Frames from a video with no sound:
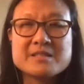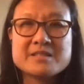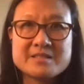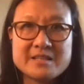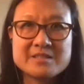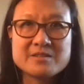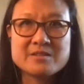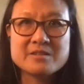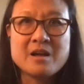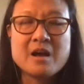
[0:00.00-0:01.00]

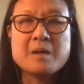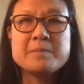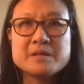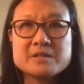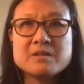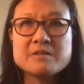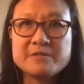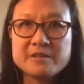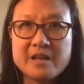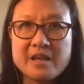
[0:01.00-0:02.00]
signal a political
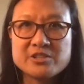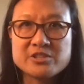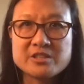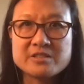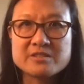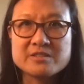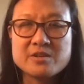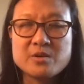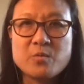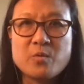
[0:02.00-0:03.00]
affiliation
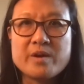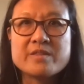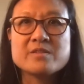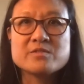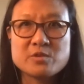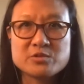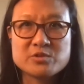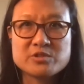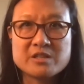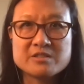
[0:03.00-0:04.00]
with
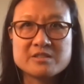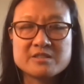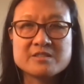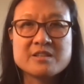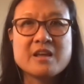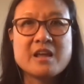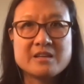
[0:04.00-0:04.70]
social justice and